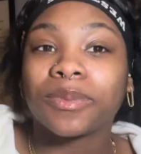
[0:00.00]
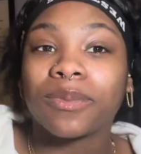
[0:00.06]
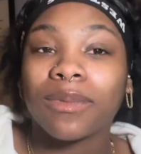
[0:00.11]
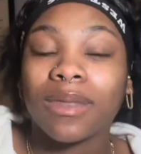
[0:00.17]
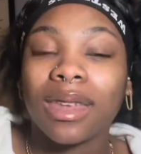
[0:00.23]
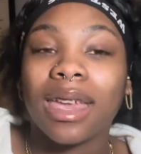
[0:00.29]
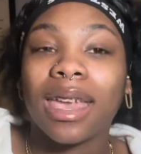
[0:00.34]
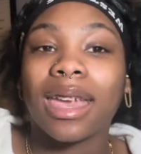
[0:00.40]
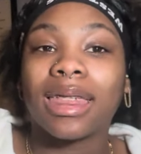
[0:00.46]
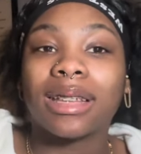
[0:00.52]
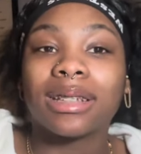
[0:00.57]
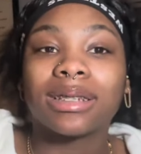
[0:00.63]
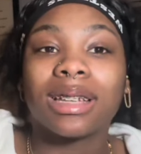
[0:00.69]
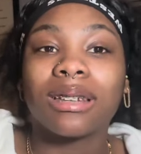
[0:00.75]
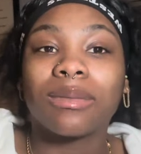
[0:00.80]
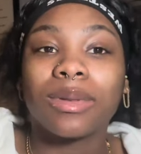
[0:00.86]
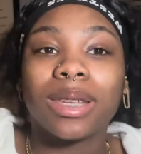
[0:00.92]
Okay, there's
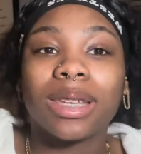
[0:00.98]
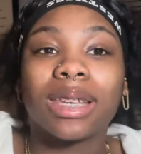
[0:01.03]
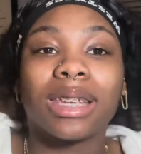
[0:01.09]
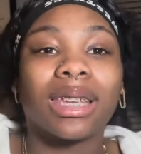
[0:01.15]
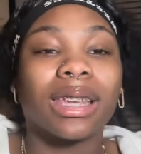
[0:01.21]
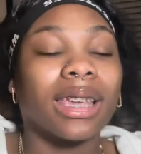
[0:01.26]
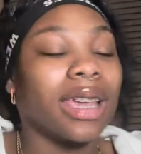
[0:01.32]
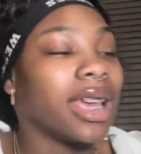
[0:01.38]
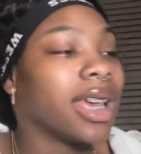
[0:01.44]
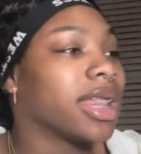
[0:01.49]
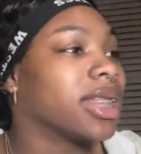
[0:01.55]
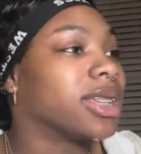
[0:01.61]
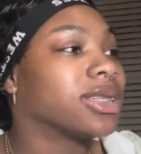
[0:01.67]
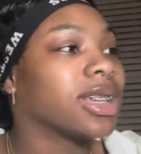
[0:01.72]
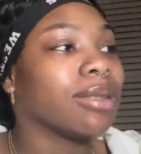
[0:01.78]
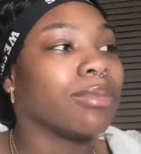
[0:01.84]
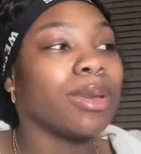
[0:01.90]
gonna be
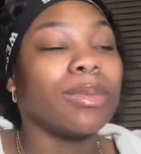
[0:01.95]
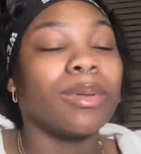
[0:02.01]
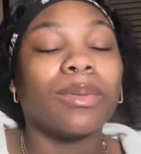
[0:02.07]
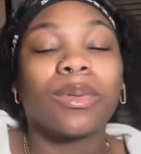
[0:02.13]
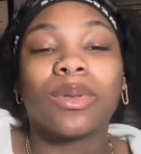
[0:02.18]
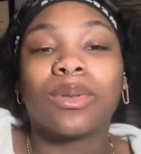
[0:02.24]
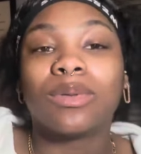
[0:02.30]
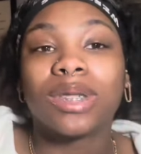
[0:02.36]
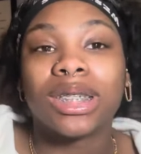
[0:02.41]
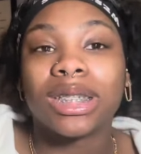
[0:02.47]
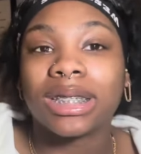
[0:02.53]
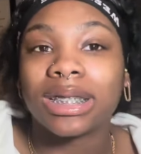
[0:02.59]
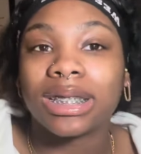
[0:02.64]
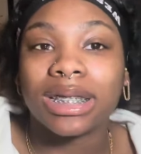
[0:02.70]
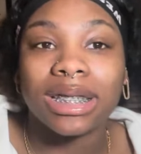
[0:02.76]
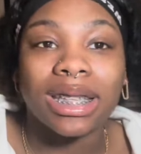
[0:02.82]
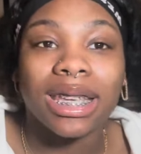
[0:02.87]
people who
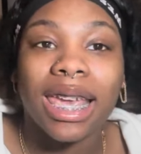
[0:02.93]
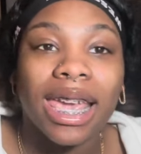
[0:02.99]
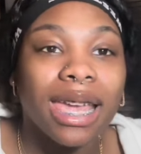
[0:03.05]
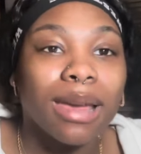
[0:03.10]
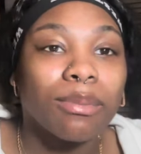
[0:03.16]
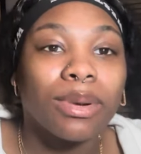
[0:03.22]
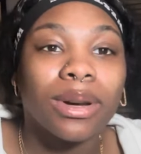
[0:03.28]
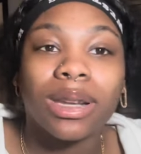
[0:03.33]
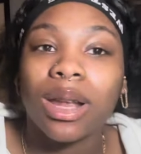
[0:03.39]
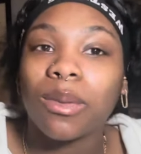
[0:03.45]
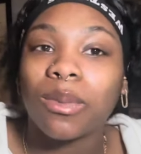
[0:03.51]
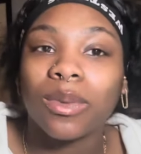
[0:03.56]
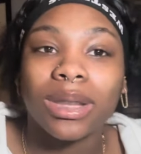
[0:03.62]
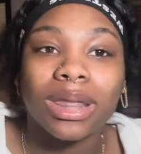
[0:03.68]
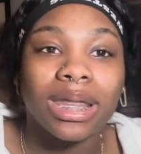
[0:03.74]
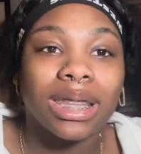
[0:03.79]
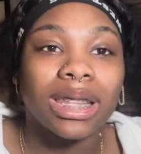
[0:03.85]
just can't put
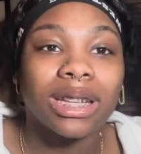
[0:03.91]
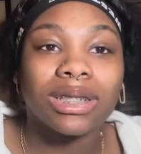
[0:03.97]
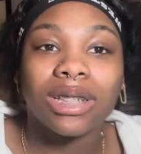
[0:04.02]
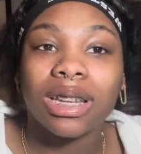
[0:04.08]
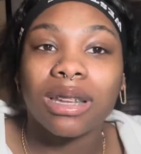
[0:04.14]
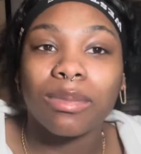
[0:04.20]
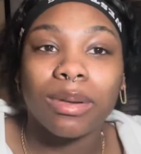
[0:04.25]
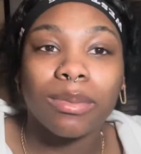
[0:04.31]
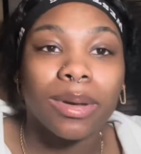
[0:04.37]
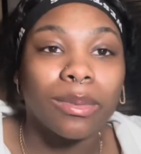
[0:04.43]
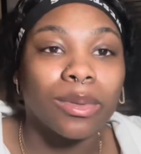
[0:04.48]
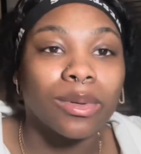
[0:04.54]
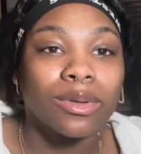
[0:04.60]
up with it. There's gonna be people